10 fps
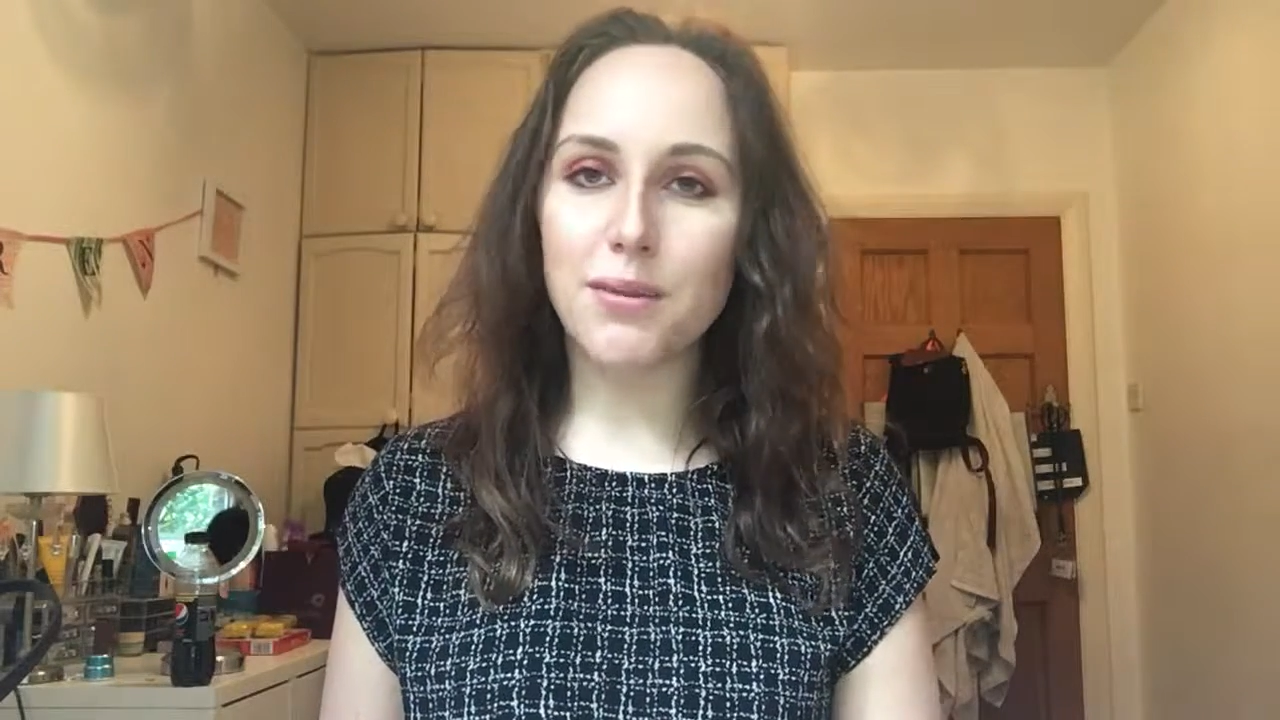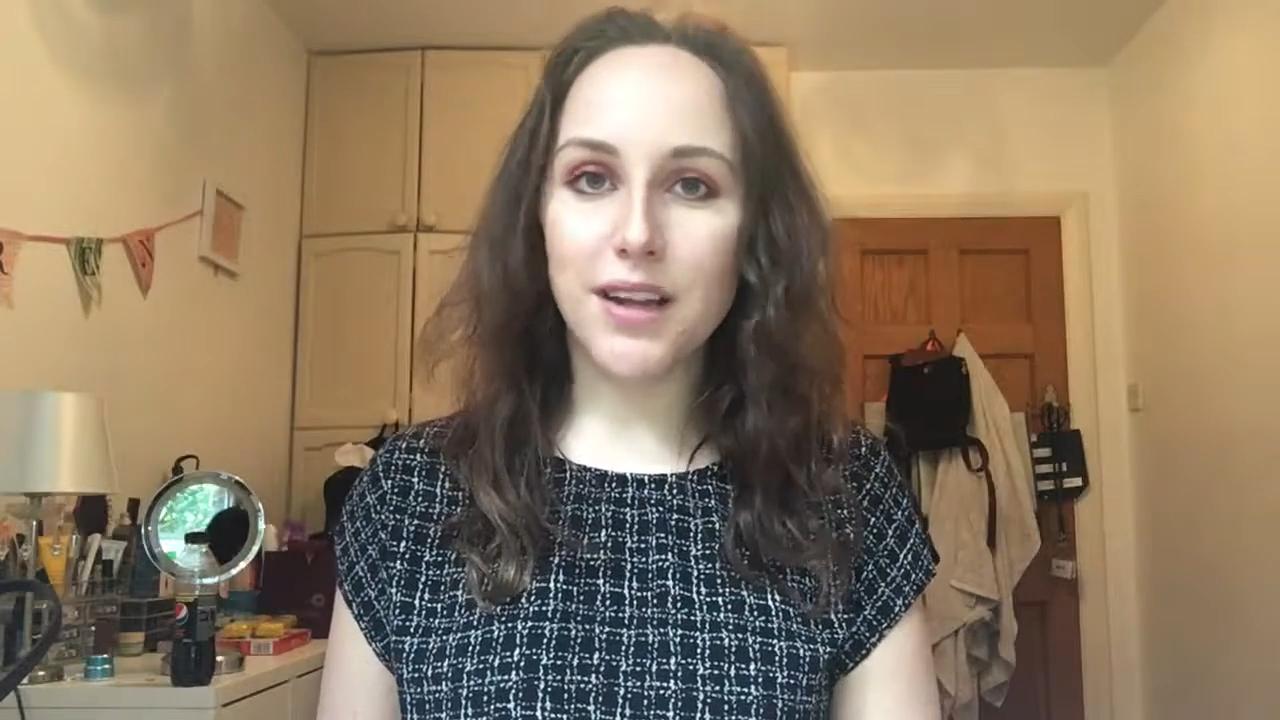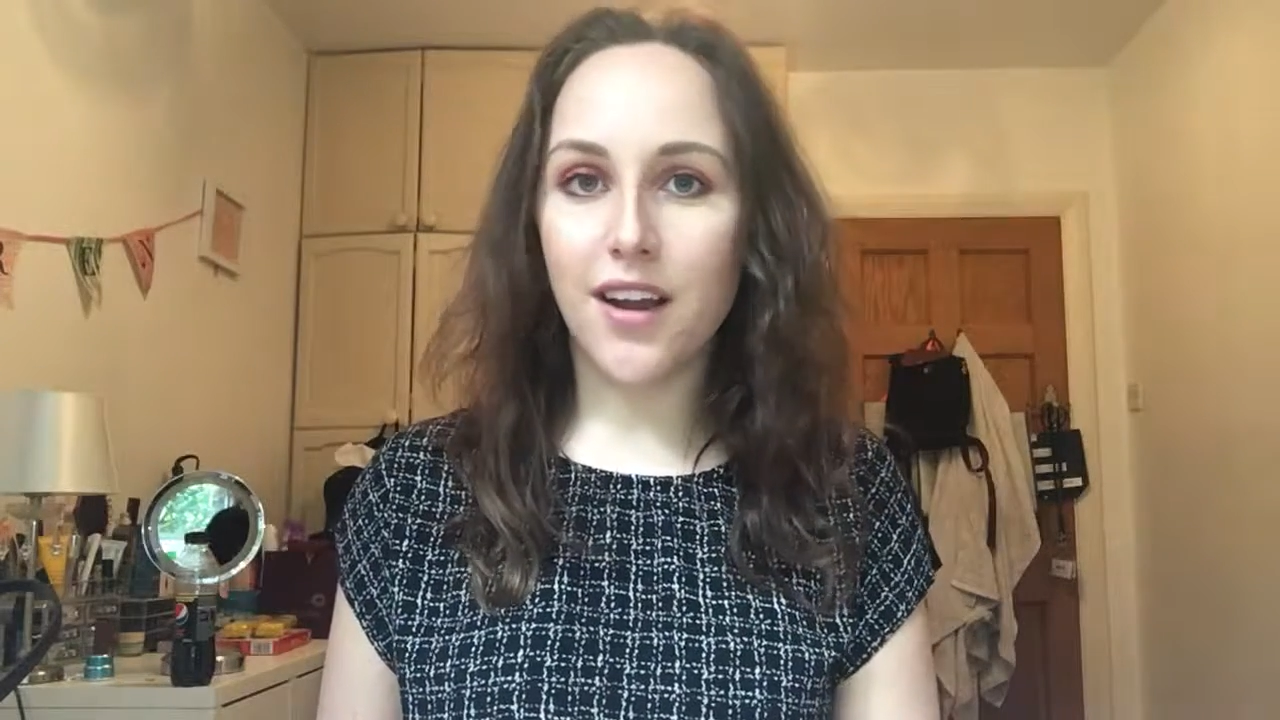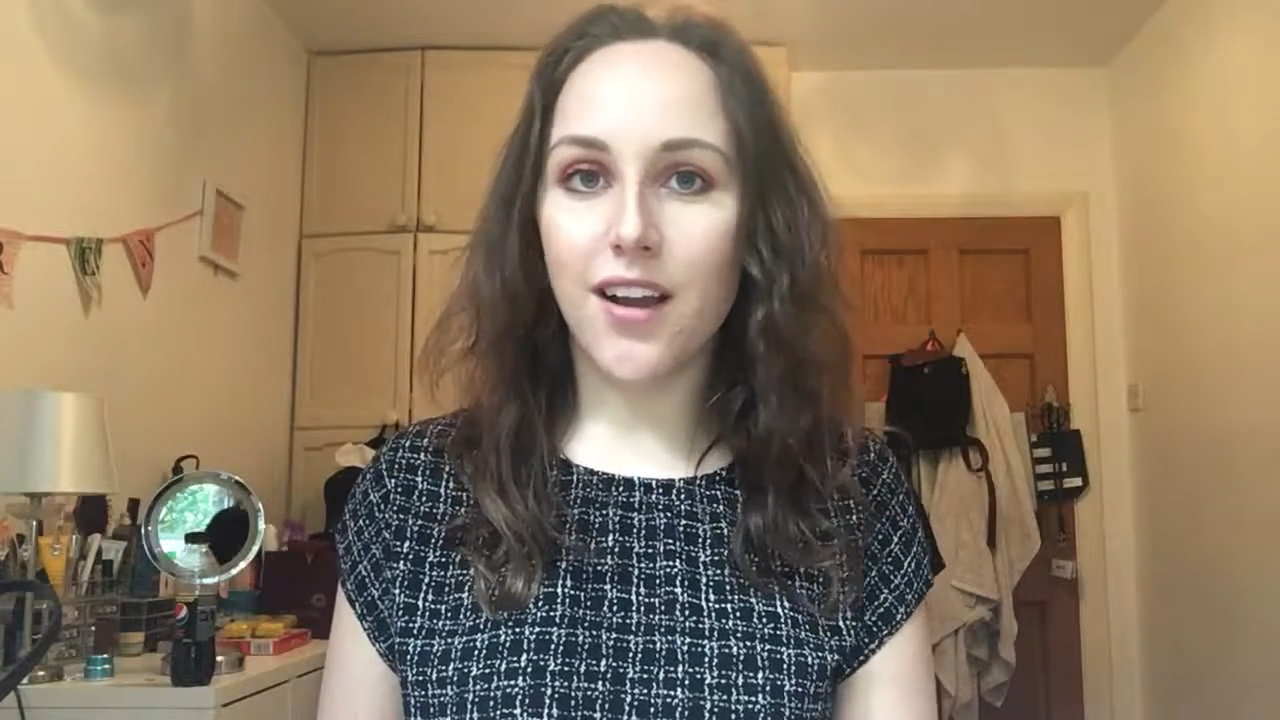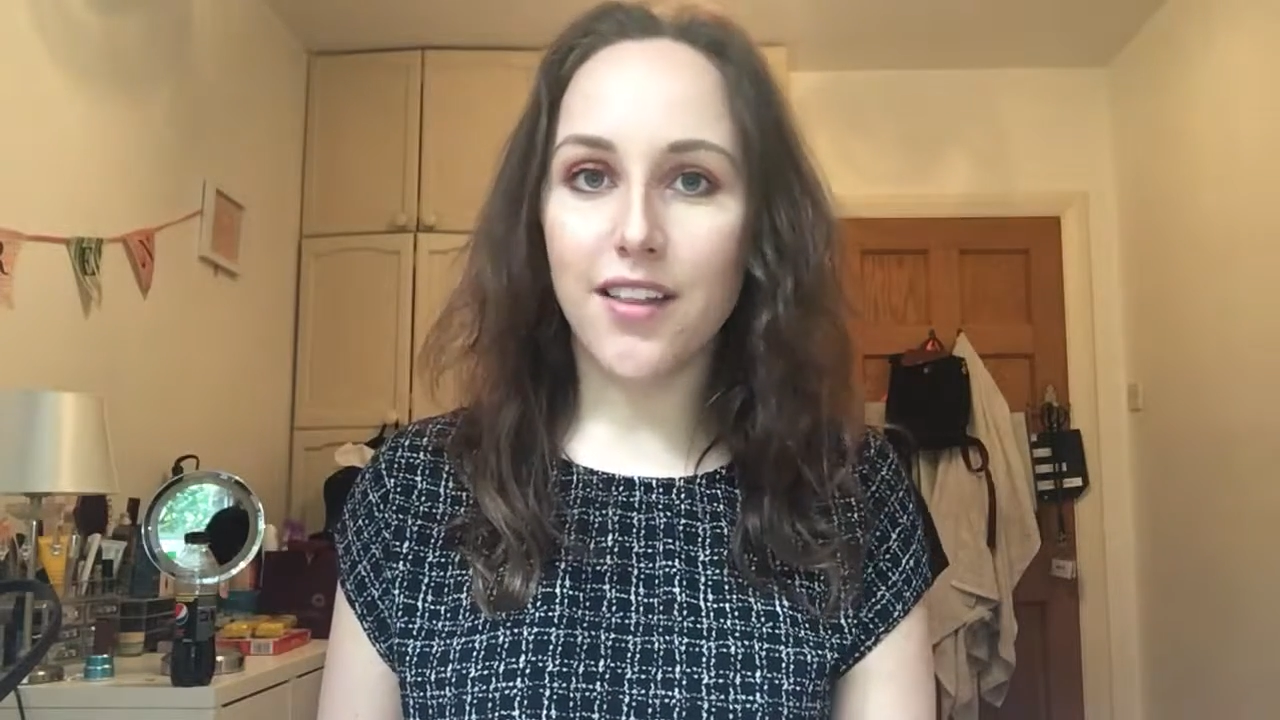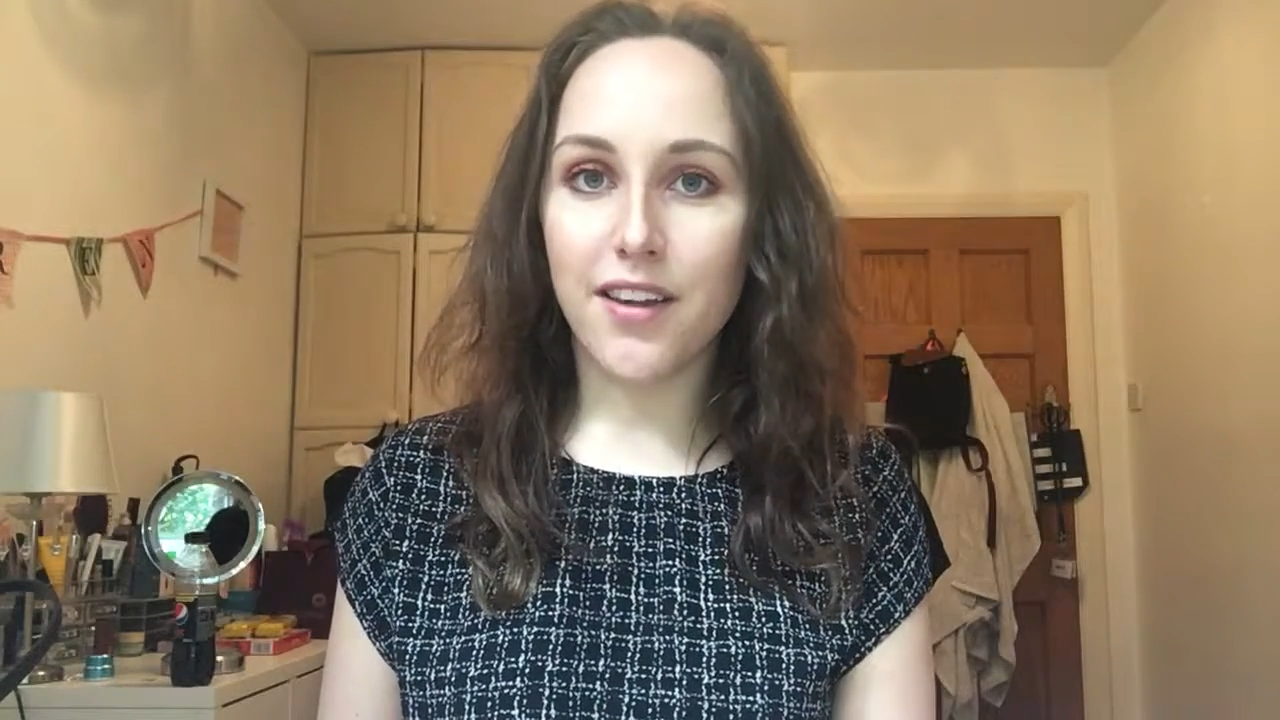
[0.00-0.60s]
to be a colour